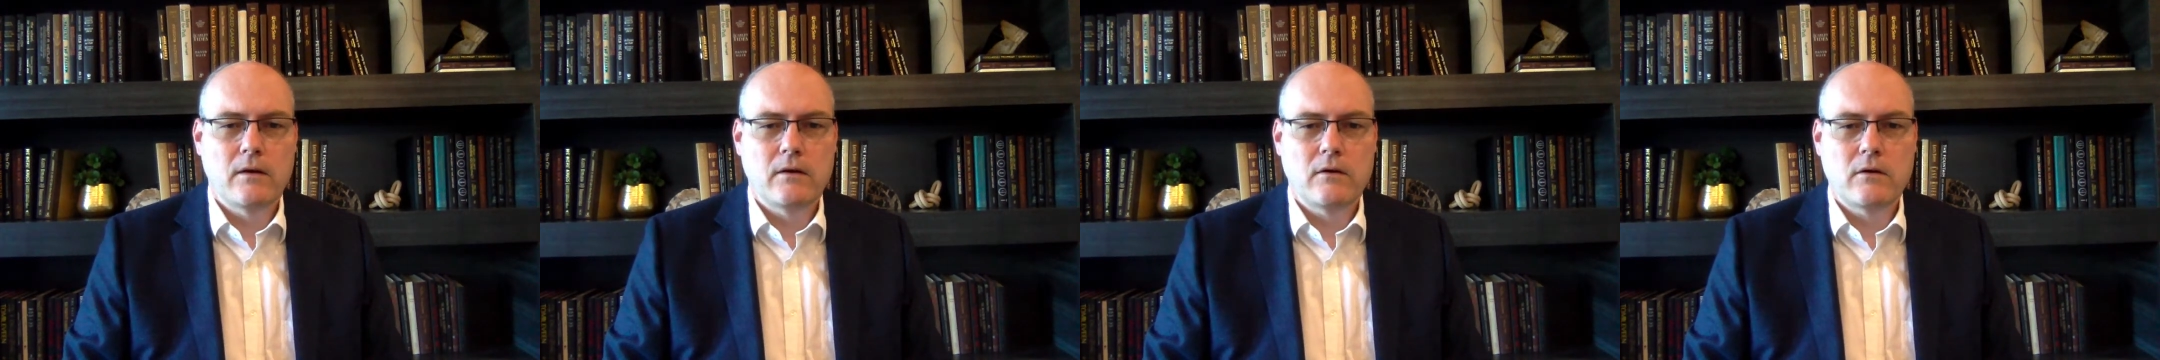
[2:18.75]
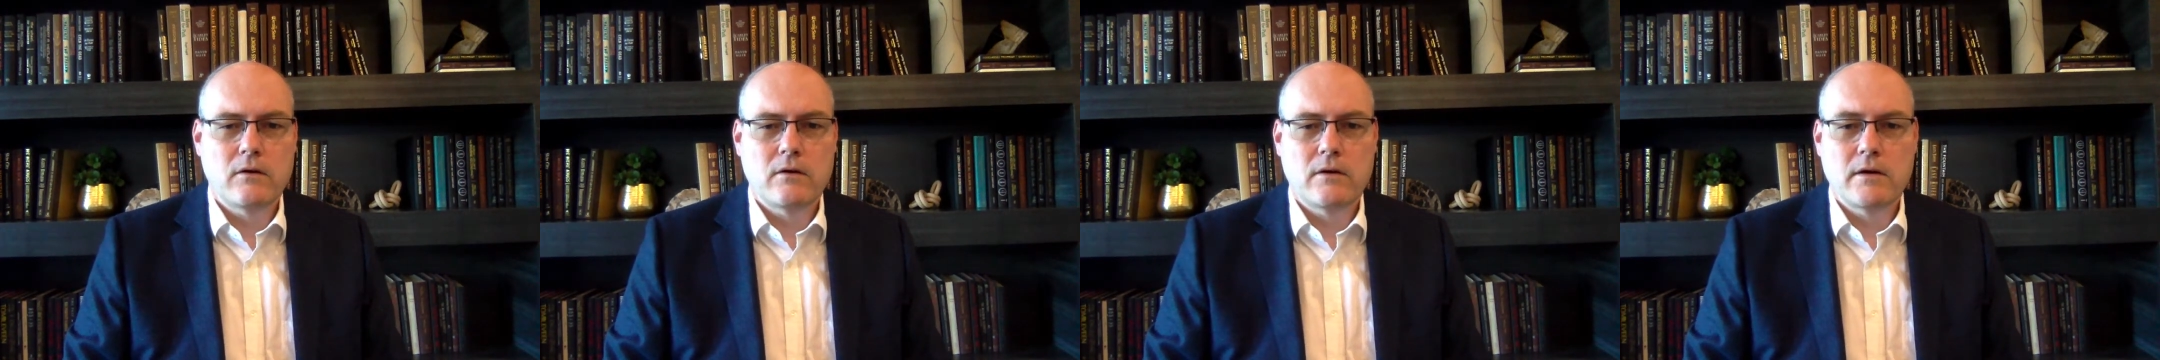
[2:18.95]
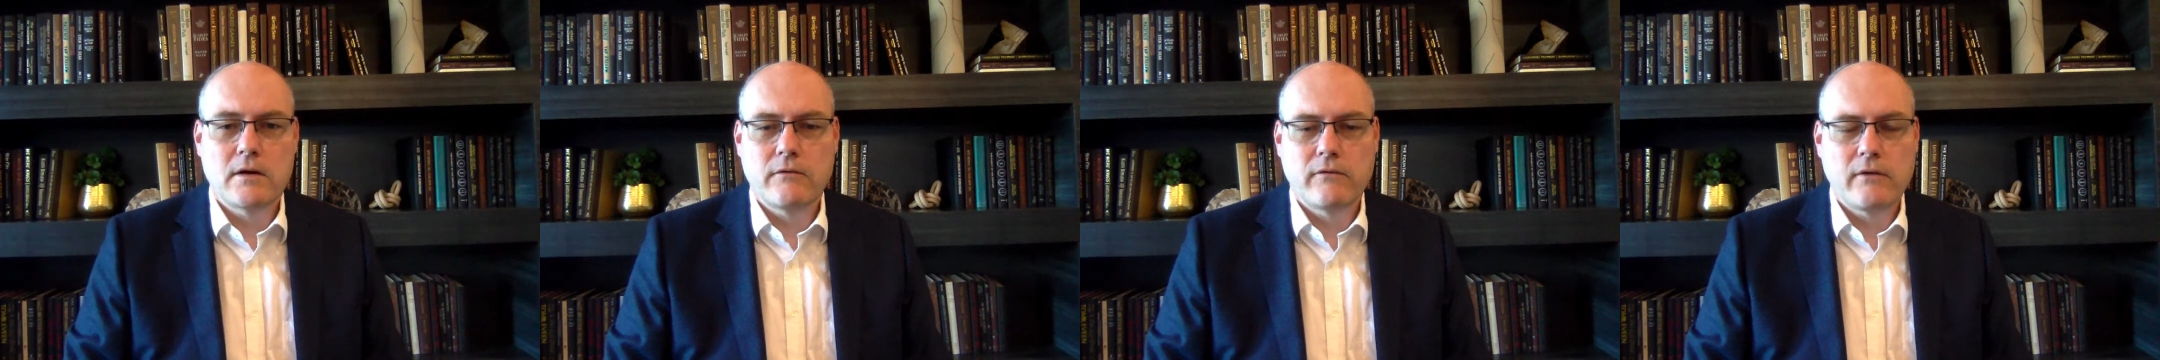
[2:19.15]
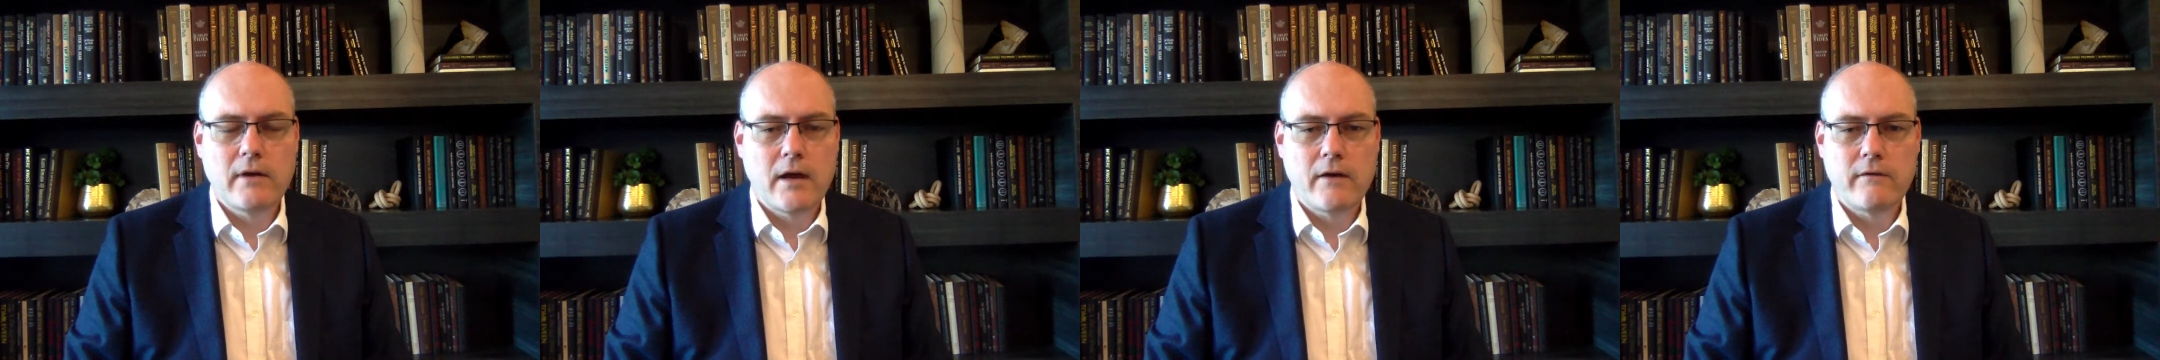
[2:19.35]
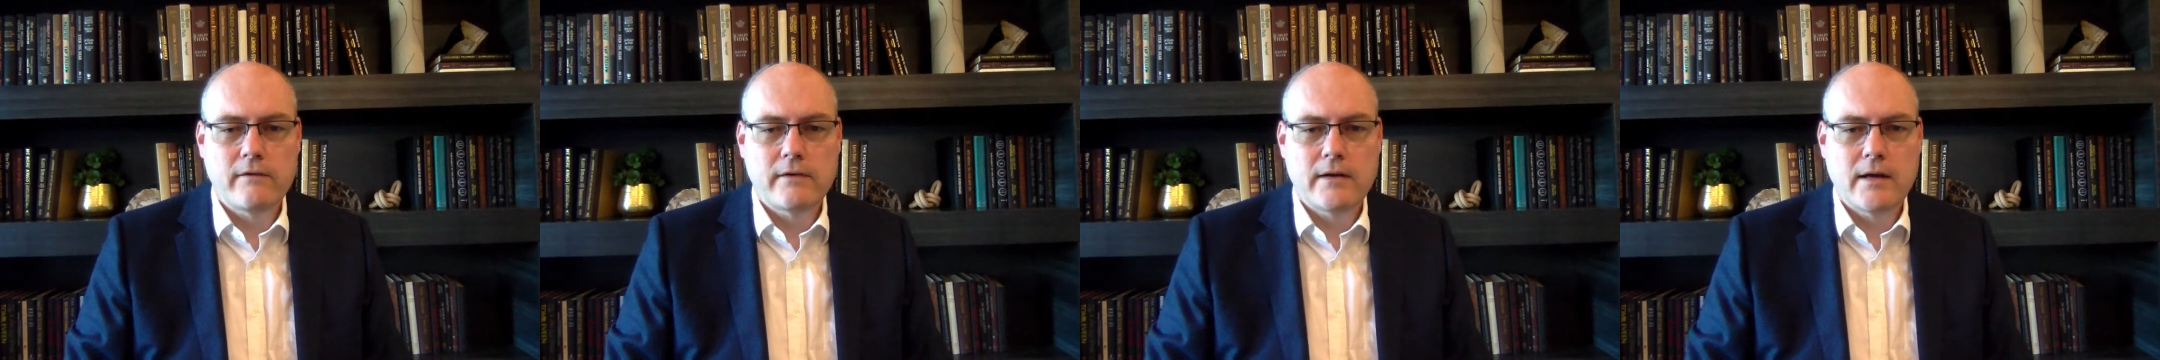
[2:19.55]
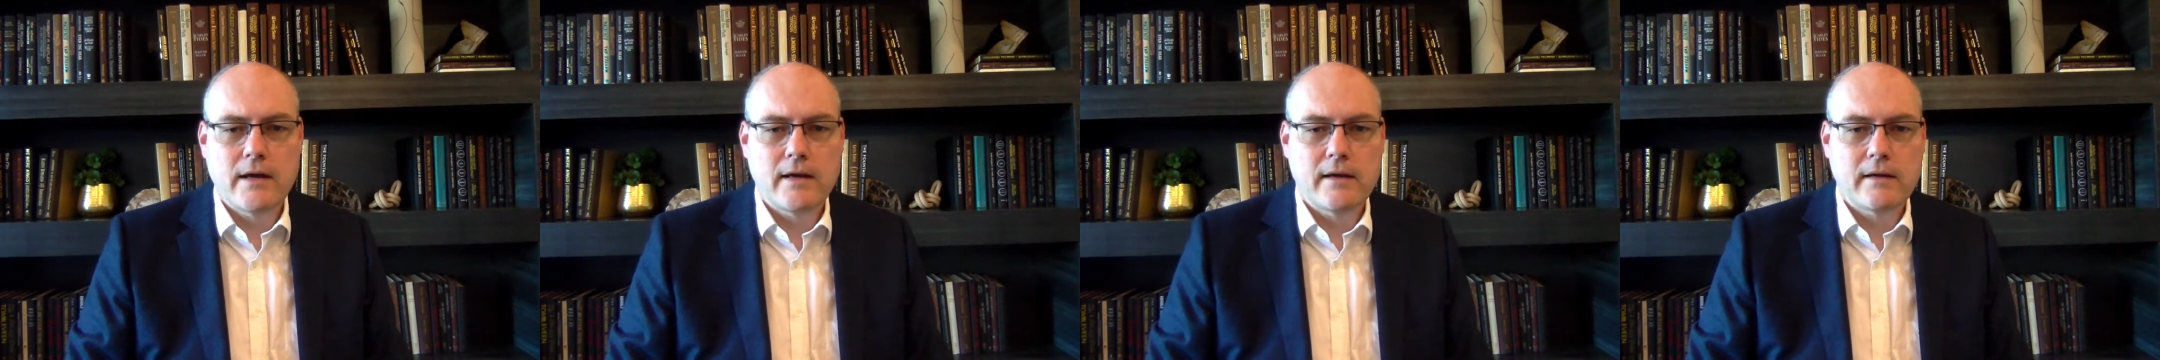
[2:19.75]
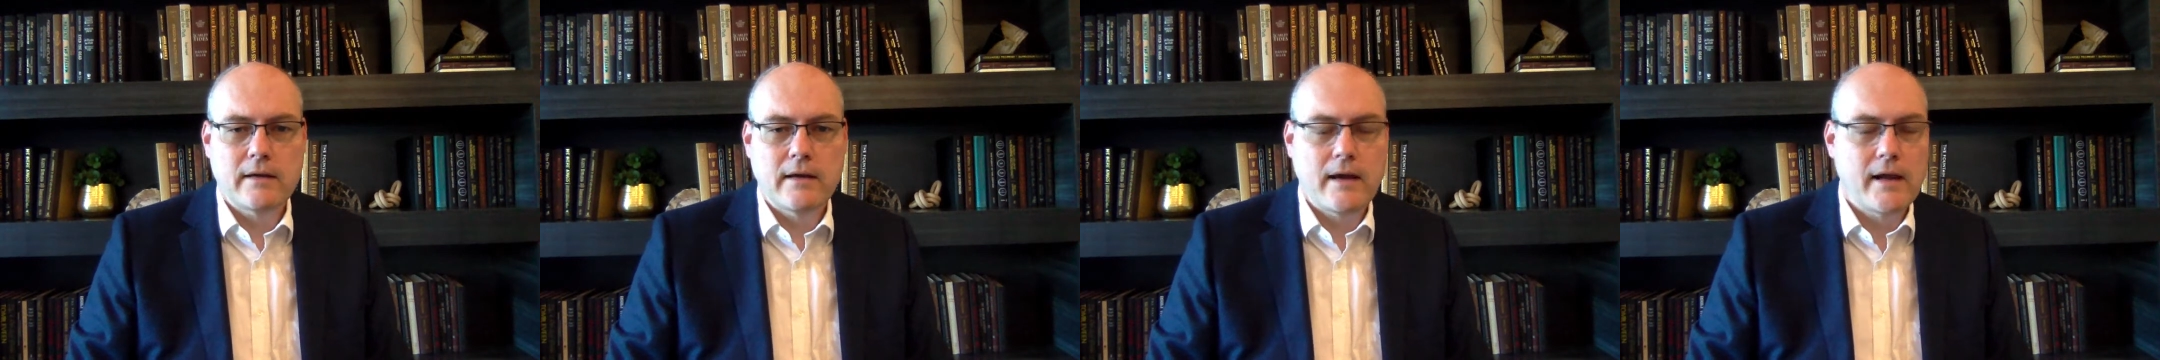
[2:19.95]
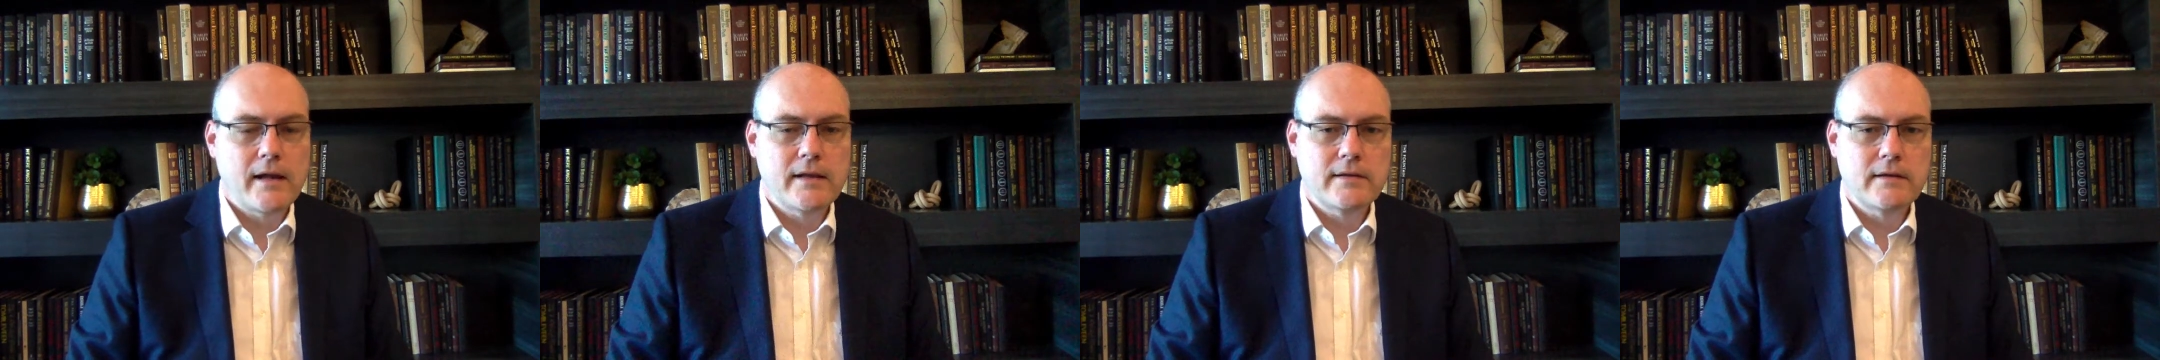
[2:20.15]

Or if you have like health